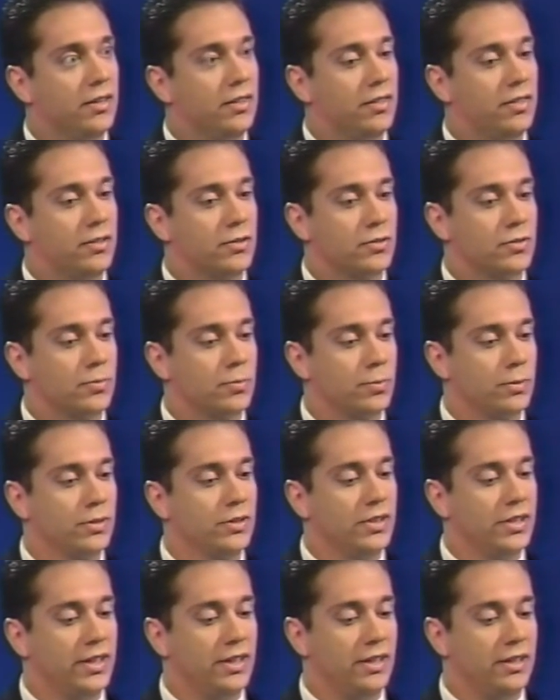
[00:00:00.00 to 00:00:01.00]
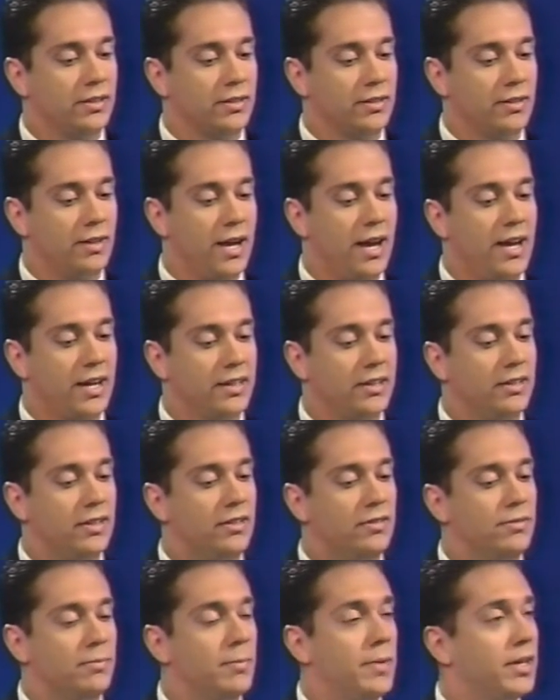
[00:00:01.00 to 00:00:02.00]
there's really a lack
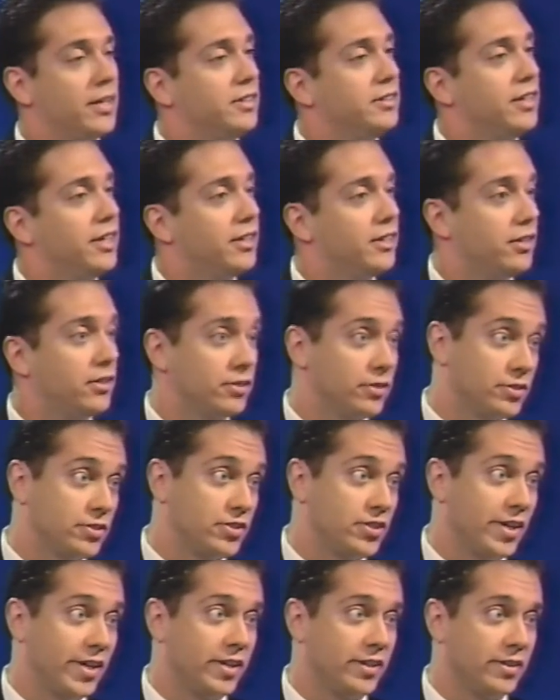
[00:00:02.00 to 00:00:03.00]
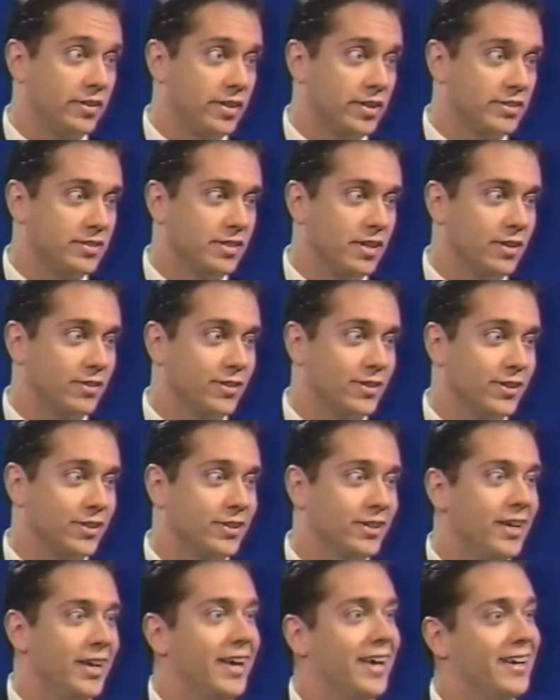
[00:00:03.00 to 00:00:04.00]
of metadata understanding that's out there.